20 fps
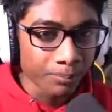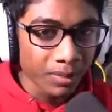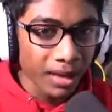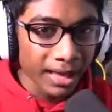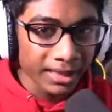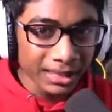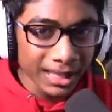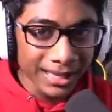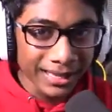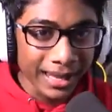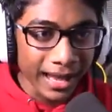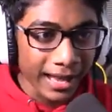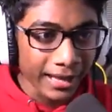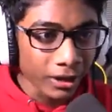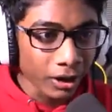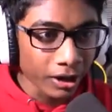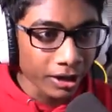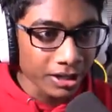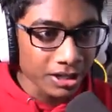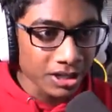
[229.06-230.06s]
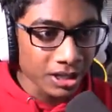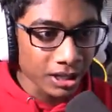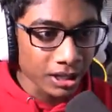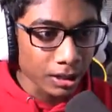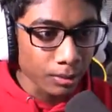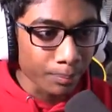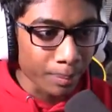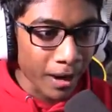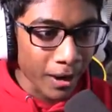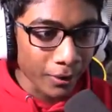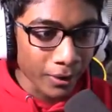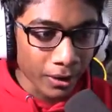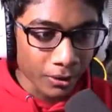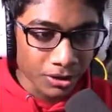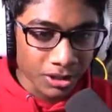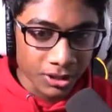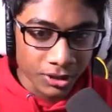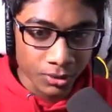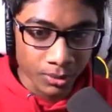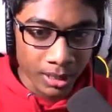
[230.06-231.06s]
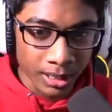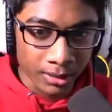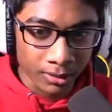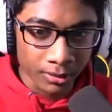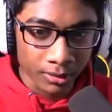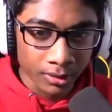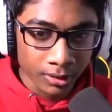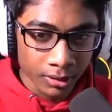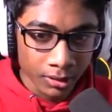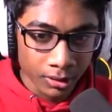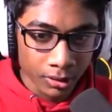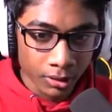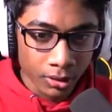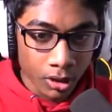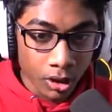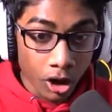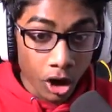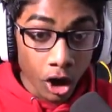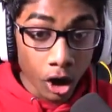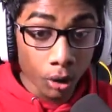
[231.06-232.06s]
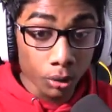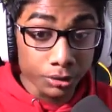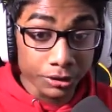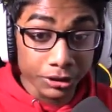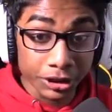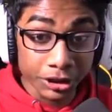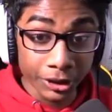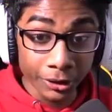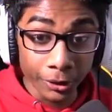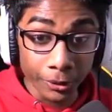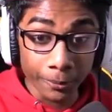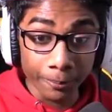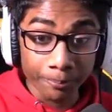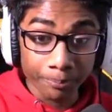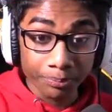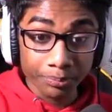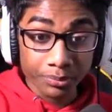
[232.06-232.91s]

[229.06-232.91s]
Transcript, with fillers: I think Gengar is a powerhouse as well. Oh, shoot.